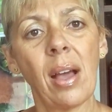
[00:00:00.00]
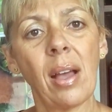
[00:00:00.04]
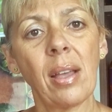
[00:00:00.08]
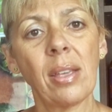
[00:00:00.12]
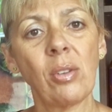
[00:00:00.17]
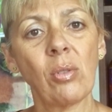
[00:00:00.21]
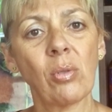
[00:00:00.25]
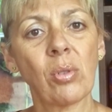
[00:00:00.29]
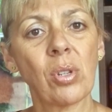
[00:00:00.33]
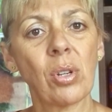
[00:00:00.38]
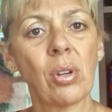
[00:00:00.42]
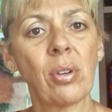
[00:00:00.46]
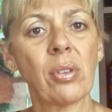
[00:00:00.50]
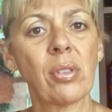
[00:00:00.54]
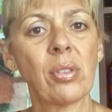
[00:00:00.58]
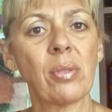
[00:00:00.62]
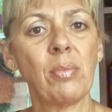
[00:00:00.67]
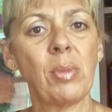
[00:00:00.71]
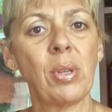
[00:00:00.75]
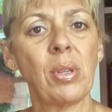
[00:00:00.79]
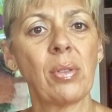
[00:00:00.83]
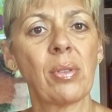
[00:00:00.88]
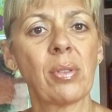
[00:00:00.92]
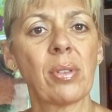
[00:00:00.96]
your dog's
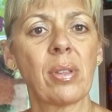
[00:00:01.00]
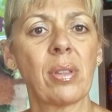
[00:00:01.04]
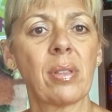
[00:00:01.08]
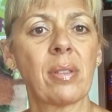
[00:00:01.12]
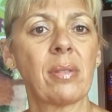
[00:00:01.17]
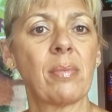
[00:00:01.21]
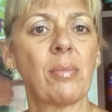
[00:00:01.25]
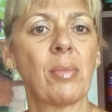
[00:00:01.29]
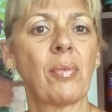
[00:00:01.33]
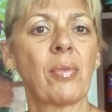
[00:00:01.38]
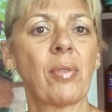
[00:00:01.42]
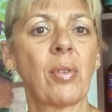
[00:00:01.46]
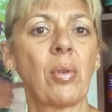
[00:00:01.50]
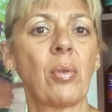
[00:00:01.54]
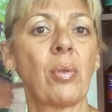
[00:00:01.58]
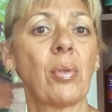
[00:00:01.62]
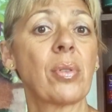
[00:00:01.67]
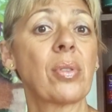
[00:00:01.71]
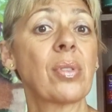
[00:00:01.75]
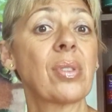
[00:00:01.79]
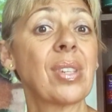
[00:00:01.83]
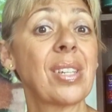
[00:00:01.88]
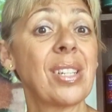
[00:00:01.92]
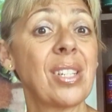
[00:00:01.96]
immune system, of
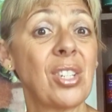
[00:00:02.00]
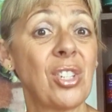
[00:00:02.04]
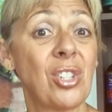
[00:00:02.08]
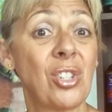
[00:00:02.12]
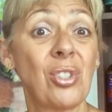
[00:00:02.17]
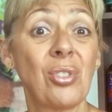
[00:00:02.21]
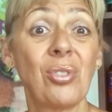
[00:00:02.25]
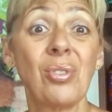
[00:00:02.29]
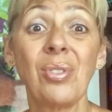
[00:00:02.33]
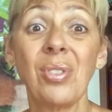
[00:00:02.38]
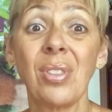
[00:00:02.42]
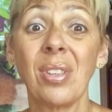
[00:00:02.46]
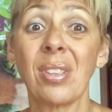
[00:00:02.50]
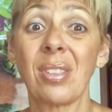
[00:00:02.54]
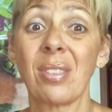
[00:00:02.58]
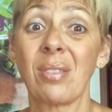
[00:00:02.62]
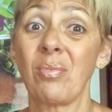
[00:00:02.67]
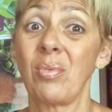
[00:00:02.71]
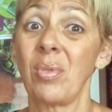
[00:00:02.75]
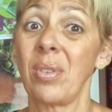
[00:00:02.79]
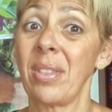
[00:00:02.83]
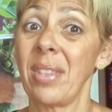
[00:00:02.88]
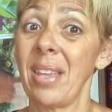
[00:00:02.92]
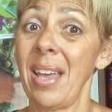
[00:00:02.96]
course, can do
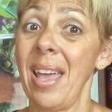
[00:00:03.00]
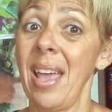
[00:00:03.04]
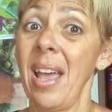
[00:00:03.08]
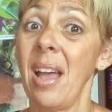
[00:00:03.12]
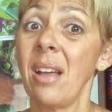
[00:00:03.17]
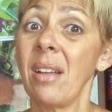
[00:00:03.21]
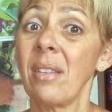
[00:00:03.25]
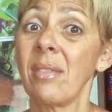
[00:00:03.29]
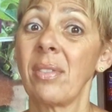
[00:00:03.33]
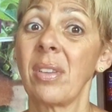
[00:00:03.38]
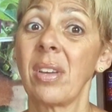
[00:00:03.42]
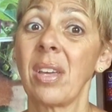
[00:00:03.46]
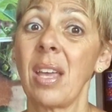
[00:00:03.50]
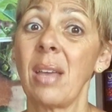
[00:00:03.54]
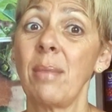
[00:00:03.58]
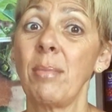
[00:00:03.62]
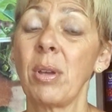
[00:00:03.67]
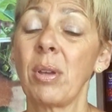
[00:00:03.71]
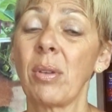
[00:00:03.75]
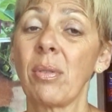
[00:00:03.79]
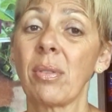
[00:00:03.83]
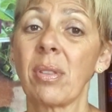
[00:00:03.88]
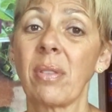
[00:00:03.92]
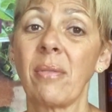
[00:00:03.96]
this without the
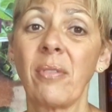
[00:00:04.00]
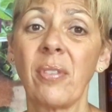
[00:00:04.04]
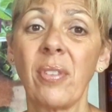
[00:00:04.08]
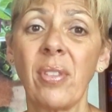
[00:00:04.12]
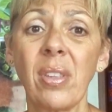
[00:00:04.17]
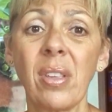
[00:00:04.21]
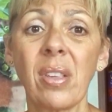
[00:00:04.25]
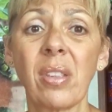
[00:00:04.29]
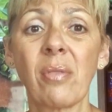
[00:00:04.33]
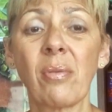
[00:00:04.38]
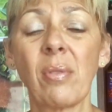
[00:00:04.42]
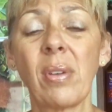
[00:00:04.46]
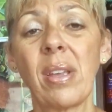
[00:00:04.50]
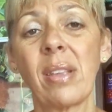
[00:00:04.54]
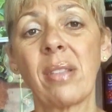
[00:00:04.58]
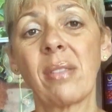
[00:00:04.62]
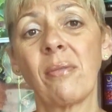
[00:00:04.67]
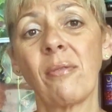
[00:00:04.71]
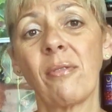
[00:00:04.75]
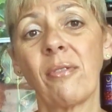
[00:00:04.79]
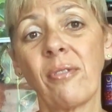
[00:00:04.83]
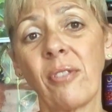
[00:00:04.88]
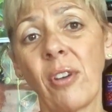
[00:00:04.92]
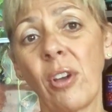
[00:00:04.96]
chemicals. And for this
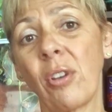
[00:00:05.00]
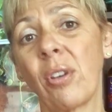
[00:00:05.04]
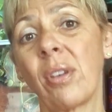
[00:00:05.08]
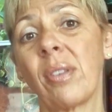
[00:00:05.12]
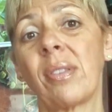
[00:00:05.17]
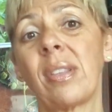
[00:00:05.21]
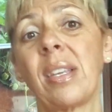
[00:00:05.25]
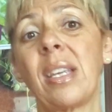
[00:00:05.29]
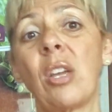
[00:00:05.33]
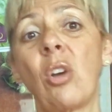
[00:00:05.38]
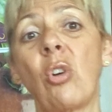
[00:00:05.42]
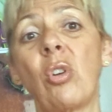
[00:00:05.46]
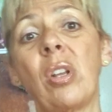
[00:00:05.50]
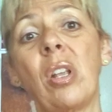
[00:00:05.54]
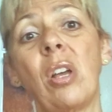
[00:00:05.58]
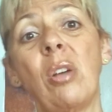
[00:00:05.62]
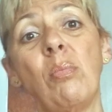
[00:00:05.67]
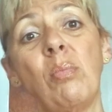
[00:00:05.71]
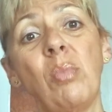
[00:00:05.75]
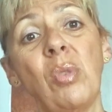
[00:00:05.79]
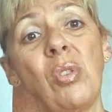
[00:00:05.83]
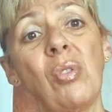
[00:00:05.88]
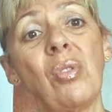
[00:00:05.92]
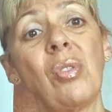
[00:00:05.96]
reason, focusing on
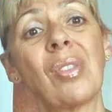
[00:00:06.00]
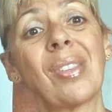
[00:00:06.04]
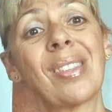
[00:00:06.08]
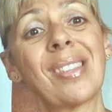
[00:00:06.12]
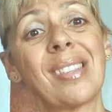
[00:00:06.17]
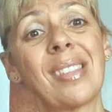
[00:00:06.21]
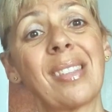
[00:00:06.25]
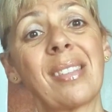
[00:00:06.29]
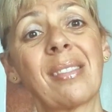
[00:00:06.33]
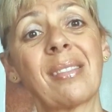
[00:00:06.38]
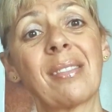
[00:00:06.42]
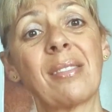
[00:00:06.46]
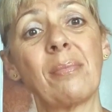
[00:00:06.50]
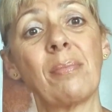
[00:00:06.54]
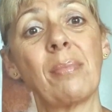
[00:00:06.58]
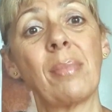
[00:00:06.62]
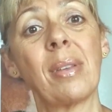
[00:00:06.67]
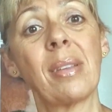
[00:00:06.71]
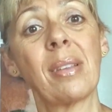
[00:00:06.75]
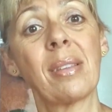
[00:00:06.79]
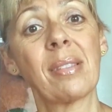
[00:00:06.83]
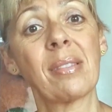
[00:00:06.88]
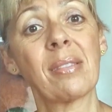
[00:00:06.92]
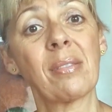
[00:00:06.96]
immune system
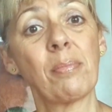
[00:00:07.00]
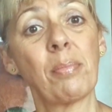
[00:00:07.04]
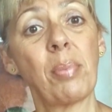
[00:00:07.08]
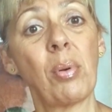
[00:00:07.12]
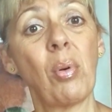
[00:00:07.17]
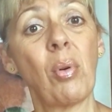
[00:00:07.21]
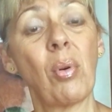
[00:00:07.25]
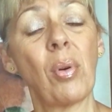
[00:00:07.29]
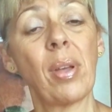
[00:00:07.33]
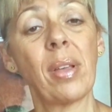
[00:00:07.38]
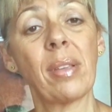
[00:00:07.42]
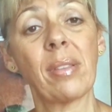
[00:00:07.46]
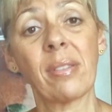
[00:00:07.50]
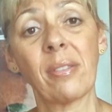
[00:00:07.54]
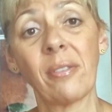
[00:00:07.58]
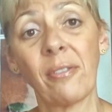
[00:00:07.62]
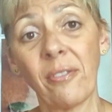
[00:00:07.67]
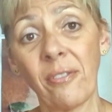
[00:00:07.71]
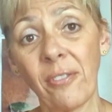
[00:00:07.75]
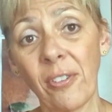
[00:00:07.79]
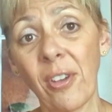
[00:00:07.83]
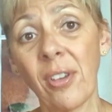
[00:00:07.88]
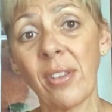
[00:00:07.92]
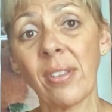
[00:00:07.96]
support as the
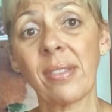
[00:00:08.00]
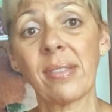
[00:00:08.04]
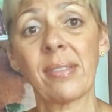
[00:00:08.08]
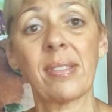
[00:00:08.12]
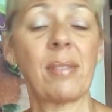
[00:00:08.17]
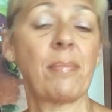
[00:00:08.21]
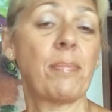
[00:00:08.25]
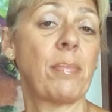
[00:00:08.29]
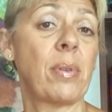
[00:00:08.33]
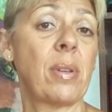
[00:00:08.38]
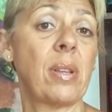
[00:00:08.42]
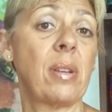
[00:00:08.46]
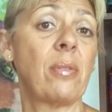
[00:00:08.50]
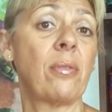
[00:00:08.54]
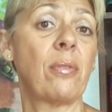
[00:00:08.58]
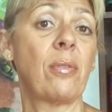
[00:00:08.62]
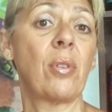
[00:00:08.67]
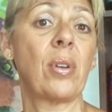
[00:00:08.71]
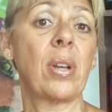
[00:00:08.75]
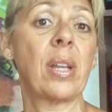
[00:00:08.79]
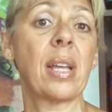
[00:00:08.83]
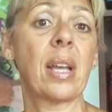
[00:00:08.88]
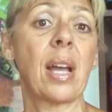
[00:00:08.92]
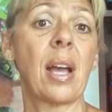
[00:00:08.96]
first step in
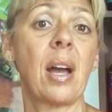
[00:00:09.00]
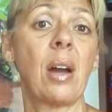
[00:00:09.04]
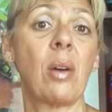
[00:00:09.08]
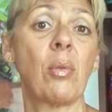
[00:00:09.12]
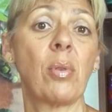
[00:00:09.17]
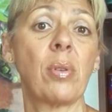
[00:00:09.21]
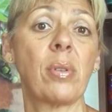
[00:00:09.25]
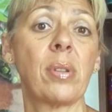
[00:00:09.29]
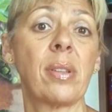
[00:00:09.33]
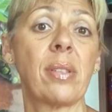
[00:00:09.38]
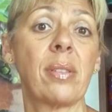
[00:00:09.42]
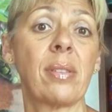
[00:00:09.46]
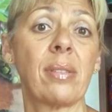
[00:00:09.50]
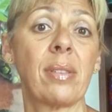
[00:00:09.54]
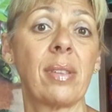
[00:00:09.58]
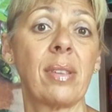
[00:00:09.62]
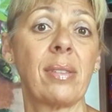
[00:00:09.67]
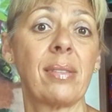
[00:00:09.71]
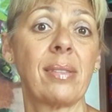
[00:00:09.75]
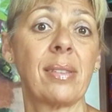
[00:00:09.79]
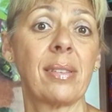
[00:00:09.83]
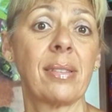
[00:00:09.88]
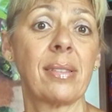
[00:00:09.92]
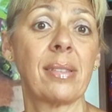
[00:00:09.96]
avoiding heartworm
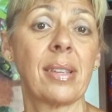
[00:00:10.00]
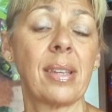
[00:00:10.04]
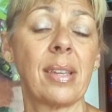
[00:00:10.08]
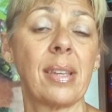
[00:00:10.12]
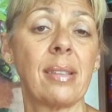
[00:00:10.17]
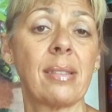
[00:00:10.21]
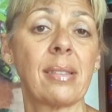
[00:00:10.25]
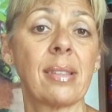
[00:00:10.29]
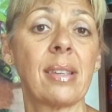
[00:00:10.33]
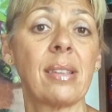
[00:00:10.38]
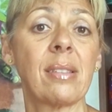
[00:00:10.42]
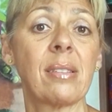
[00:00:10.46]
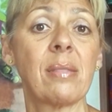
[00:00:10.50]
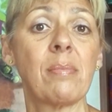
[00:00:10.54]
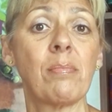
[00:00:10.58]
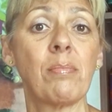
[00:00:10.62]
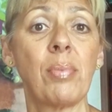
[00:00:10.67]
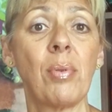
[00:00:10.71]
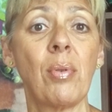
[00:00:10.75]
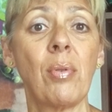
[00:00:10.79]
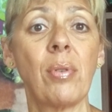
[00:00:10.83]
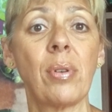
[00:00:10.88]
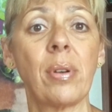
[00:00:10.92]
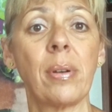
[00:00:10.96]
disease is
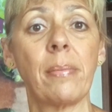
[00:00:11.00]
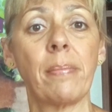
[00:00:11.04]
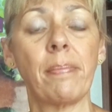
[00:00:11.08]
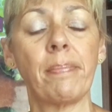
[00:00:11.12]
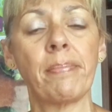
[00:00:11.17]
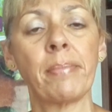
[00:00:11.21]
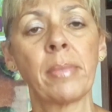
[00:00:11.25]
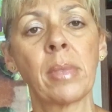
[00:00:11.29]
important.